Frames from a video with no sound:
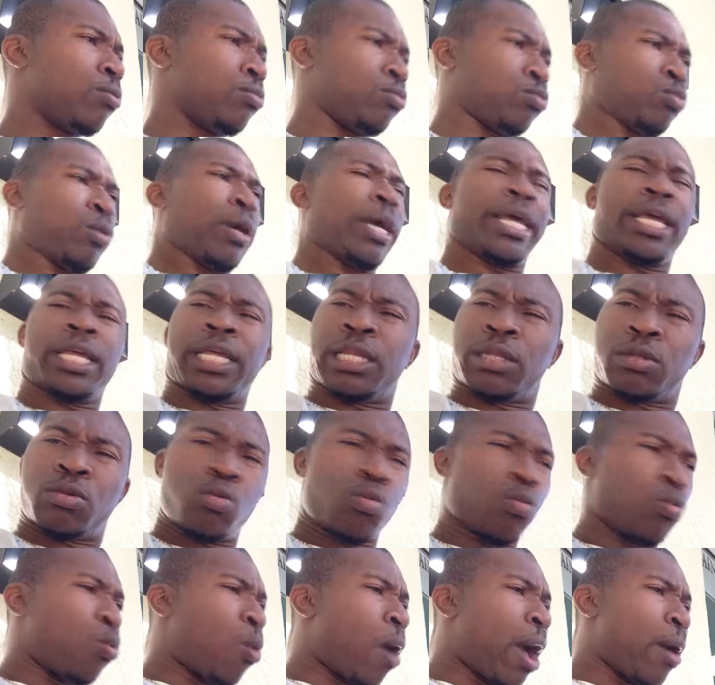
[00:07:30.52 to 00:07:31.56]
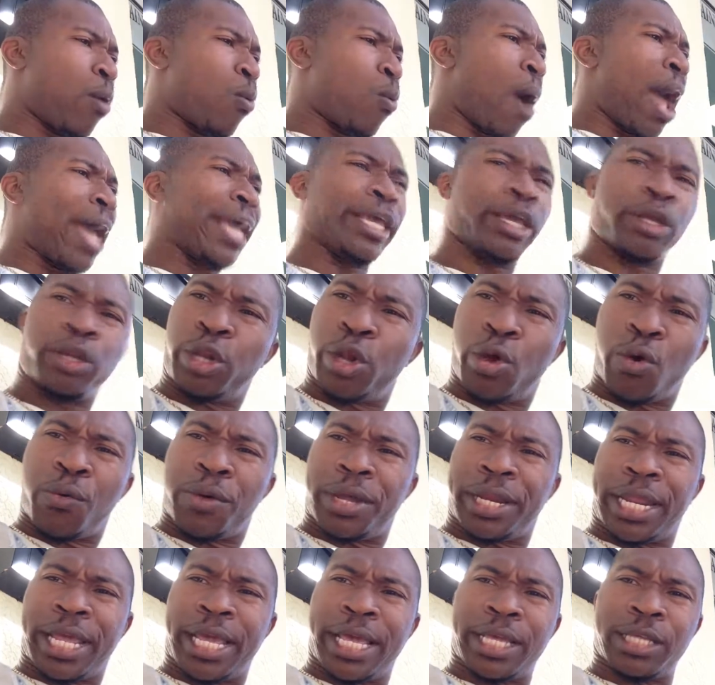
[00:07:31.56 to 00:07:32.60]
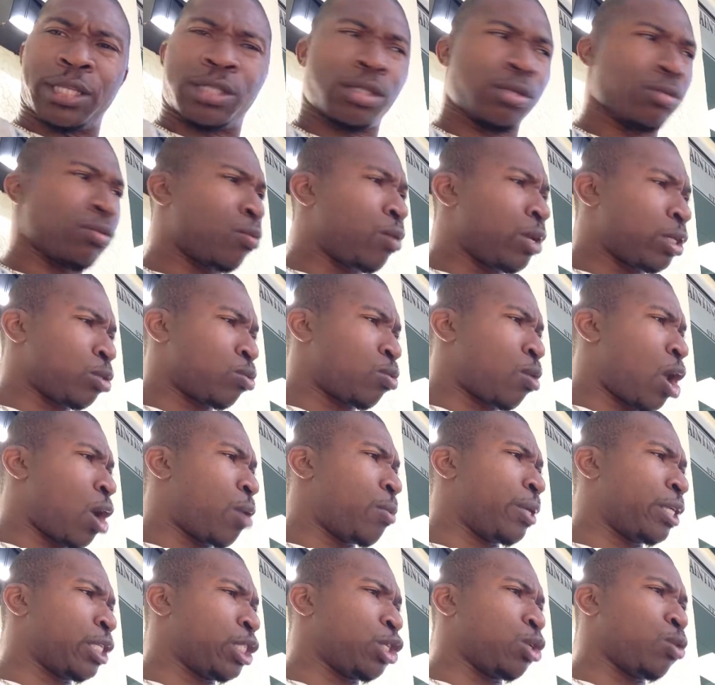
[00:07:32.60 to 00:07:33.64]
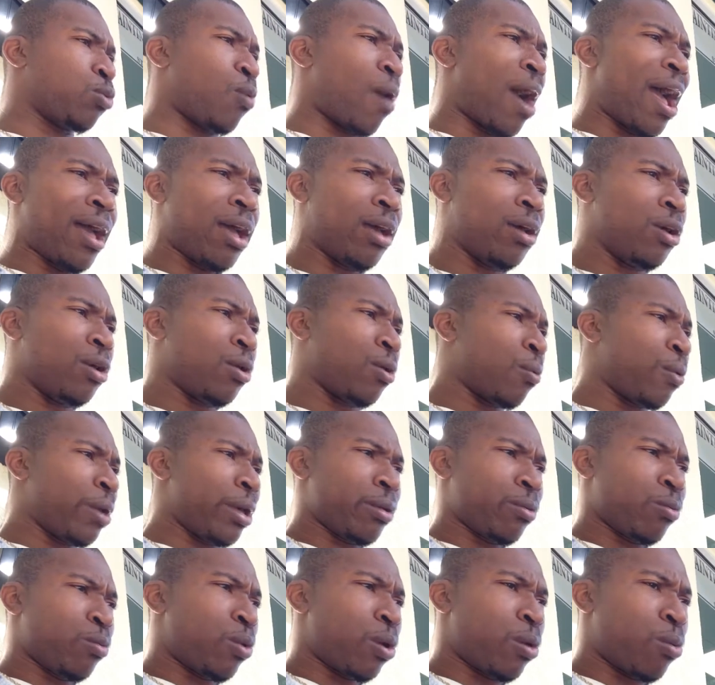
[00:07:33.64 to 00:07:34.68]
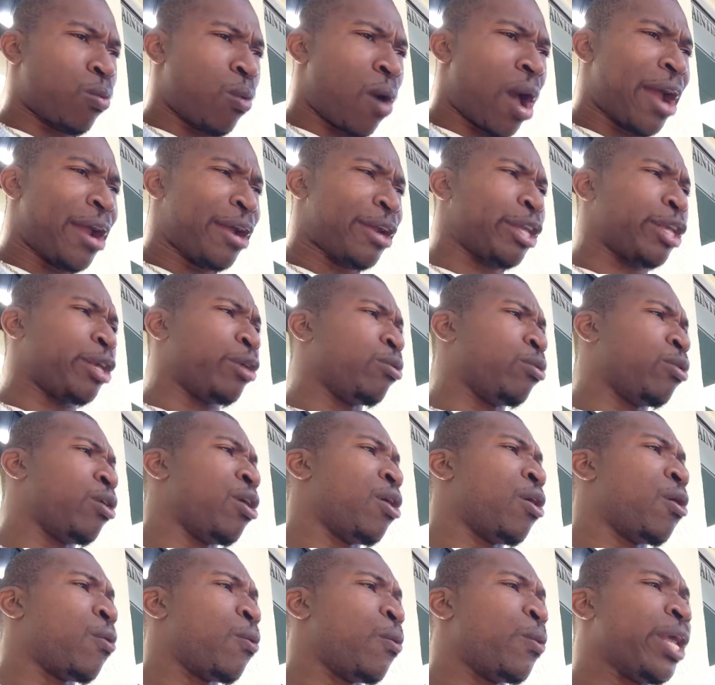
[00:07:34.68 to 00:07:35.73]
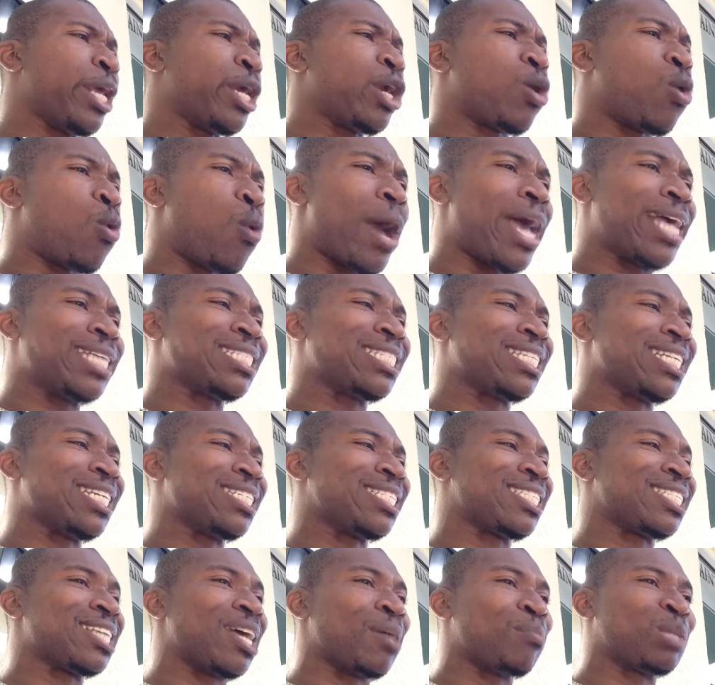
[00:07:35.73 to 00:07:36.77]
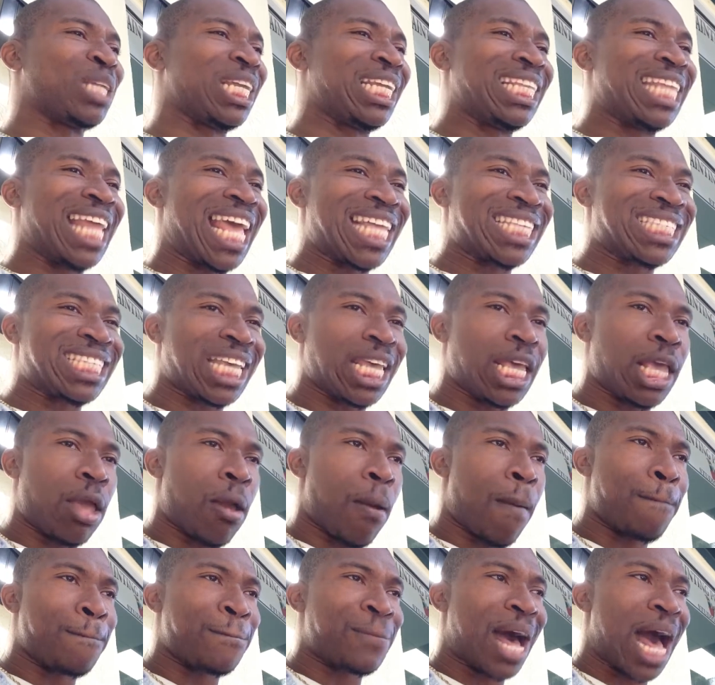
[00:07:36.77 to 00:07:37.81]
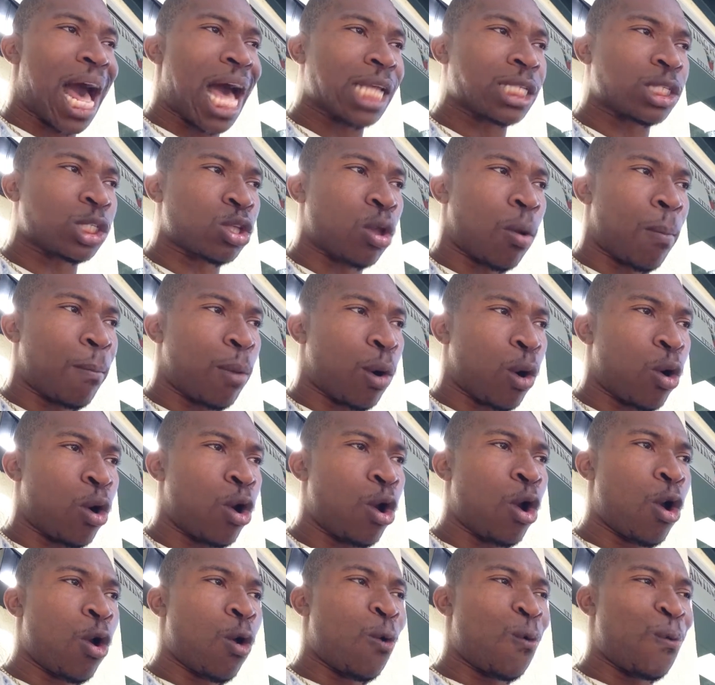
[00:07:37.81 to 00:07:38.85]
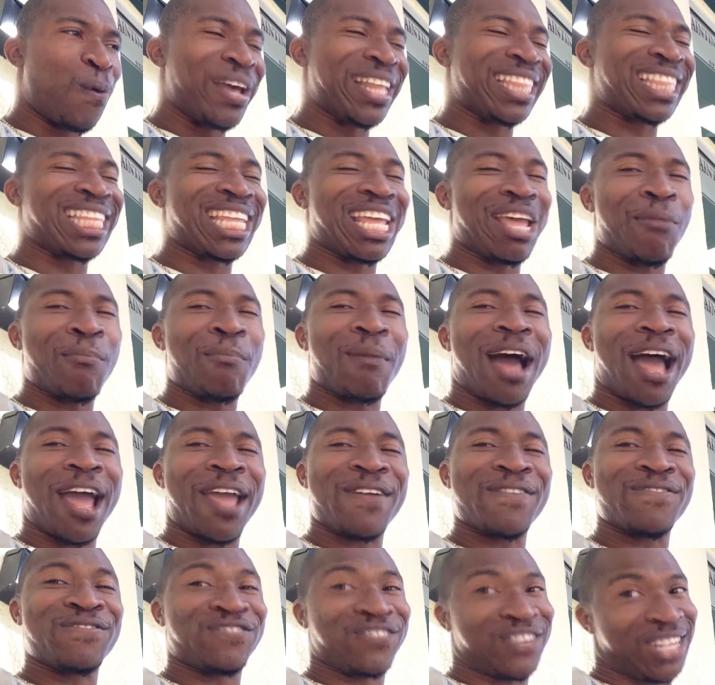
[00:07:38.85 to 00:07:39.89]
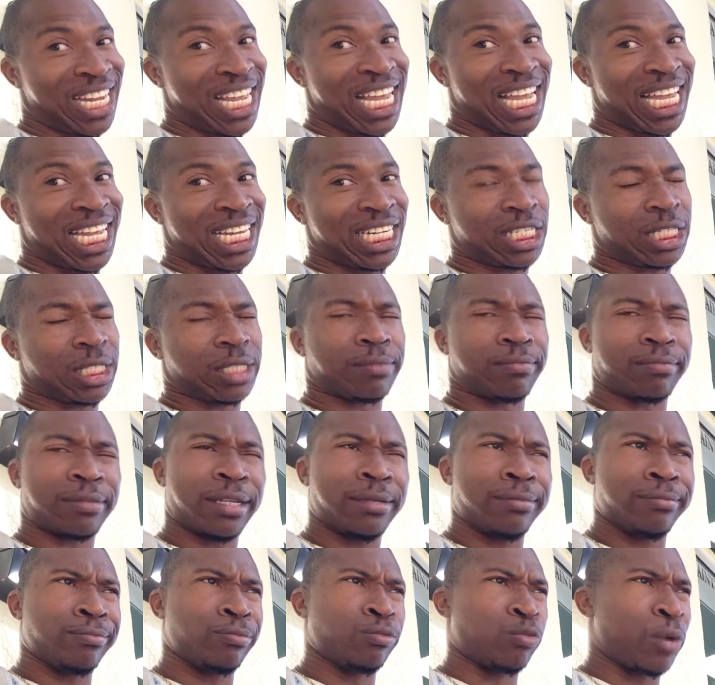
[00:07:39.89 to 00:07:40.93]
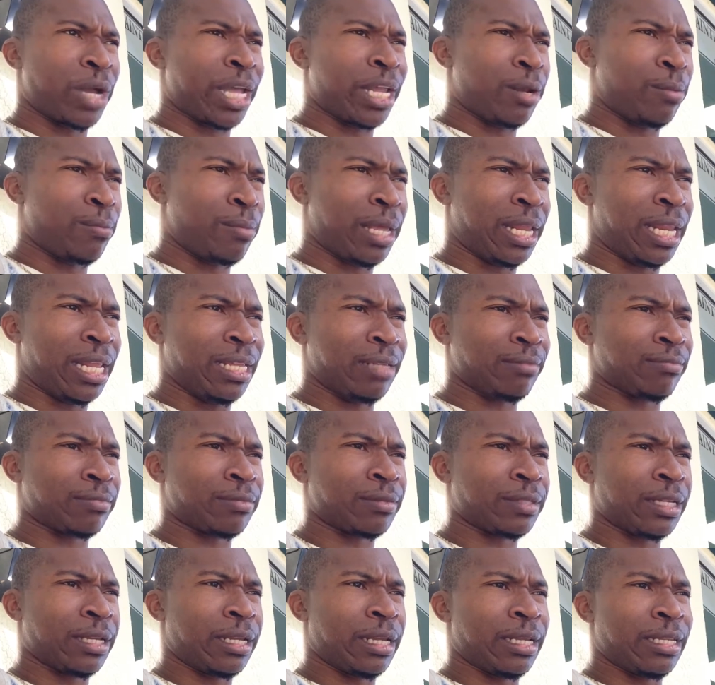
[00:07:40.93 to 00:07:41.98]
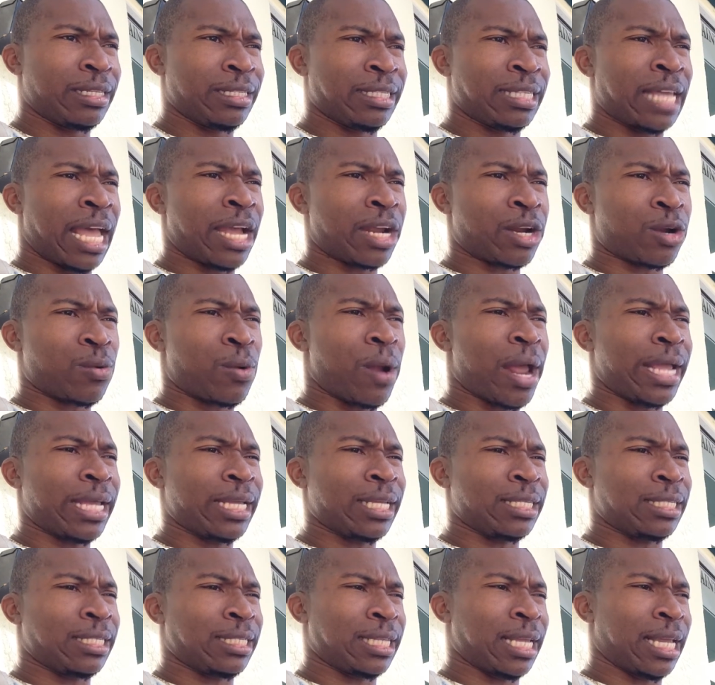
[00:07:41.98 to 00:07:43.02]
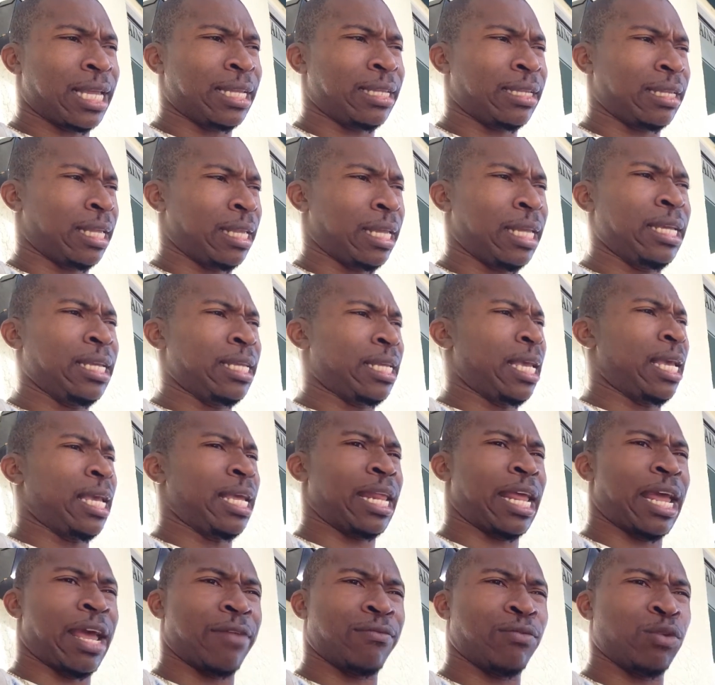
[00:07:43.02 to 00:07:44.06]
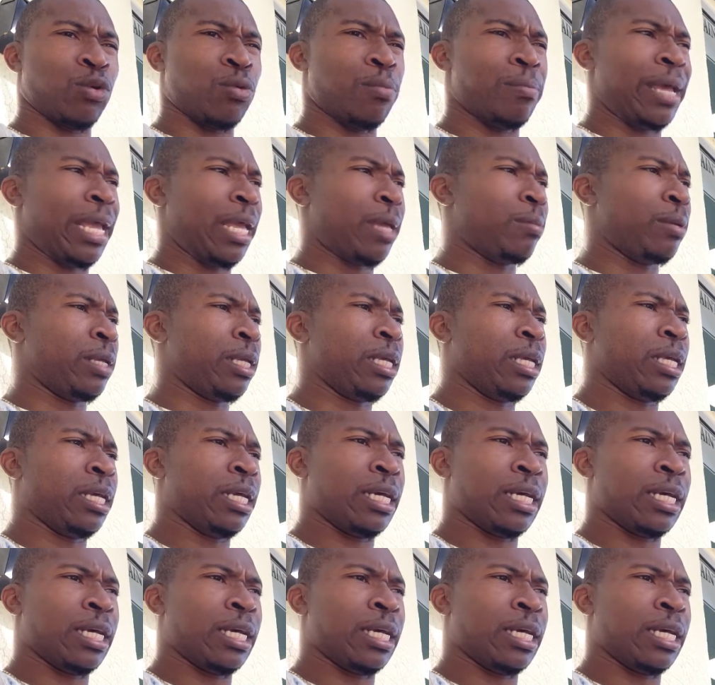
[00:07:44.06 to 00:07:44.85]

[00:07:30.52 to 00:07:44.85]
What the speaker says: why are you doing this? What's wrong with you? Why are you requesting something that's impossible within my flesh? Wait a minute. Zachariah said he can't have no baby.